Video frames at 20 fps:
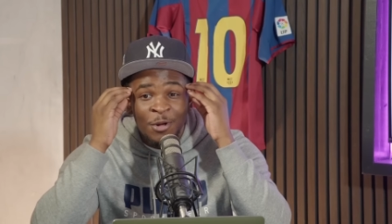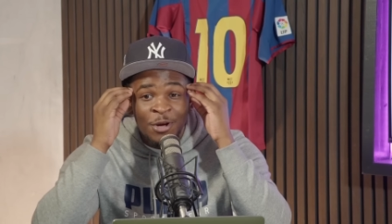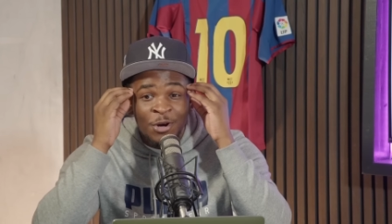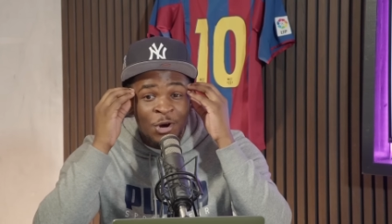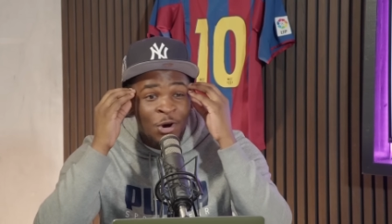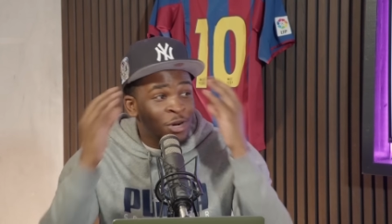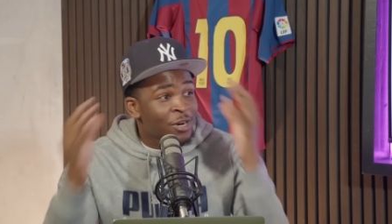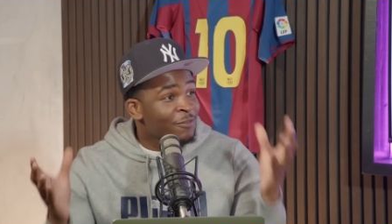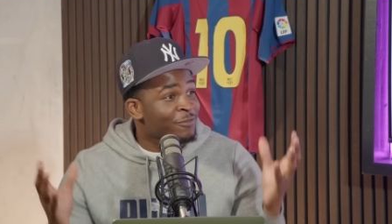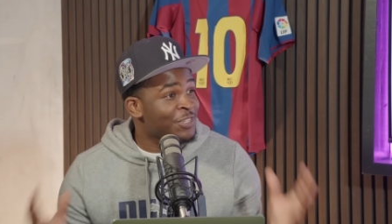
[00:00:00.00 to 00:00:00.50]

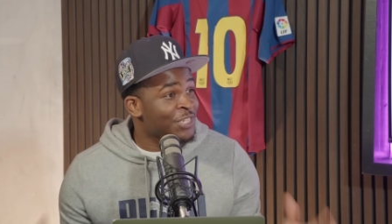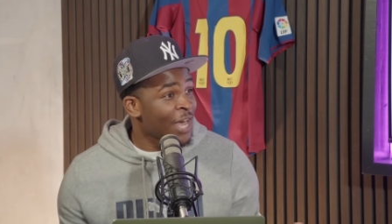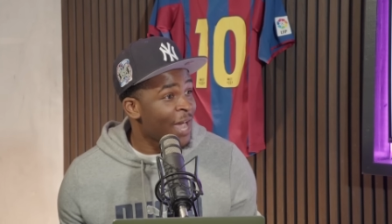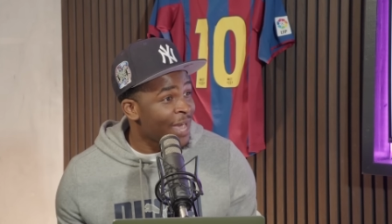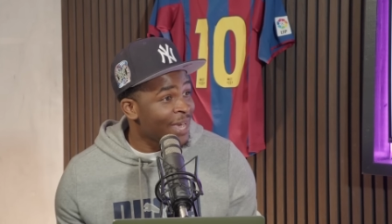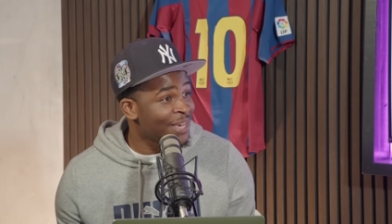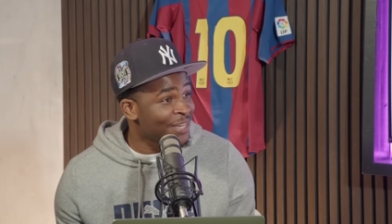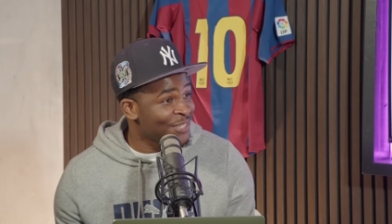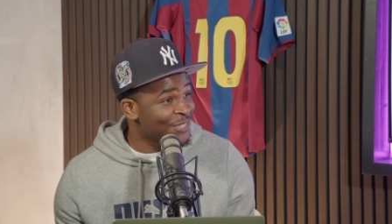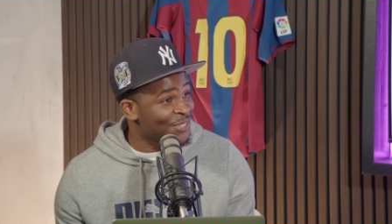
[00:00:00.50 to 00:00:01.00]
could have
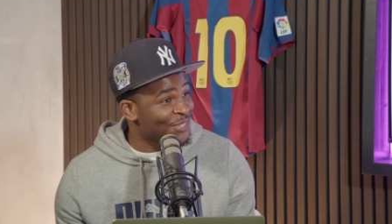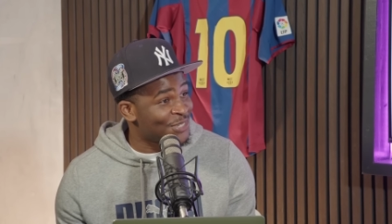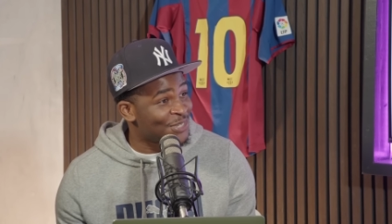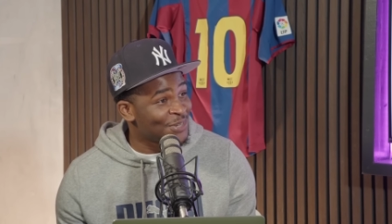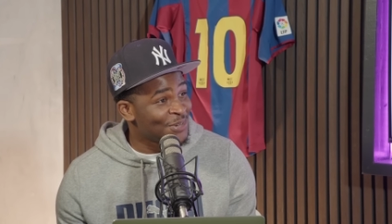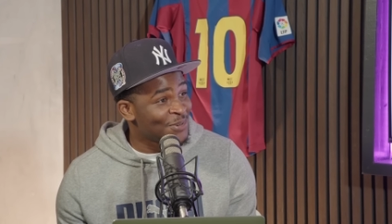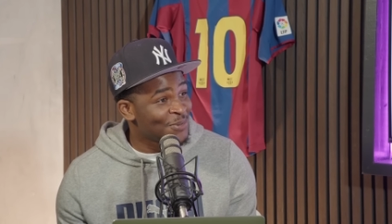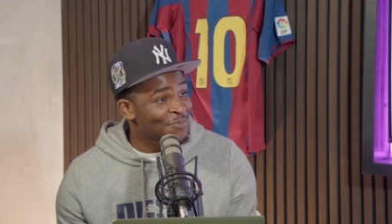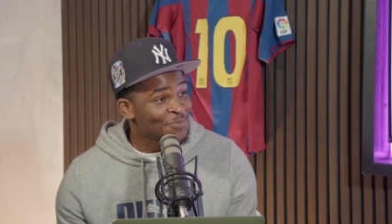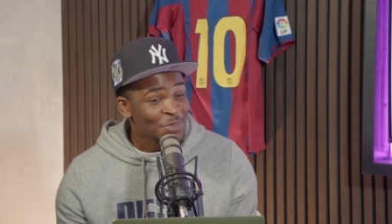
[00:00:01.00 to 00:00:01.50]
changed
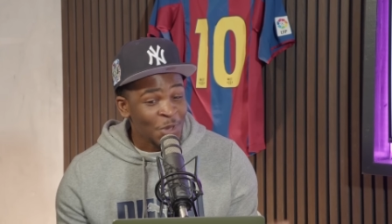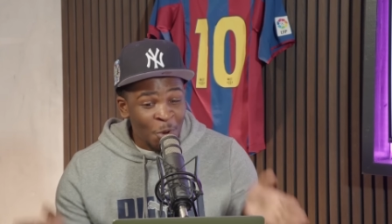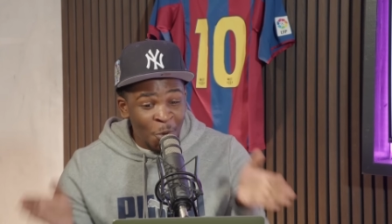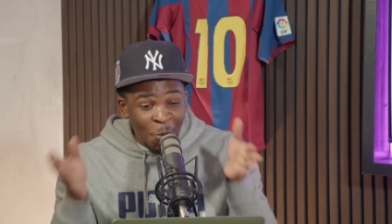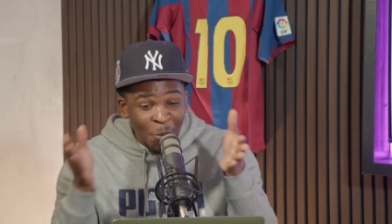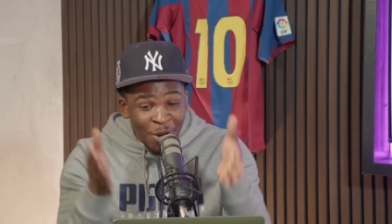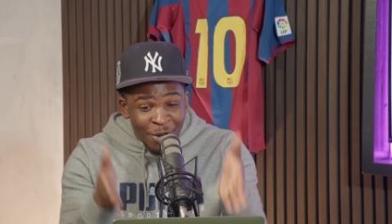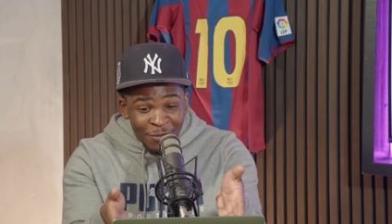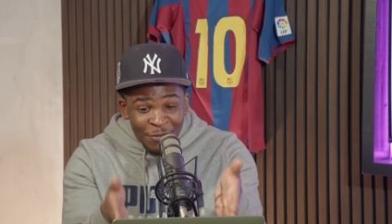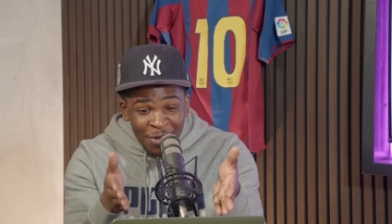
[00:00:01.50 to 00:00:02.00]
mm. Mm.
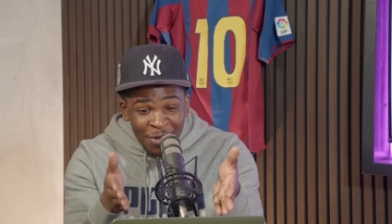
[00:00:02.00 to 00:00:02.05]
with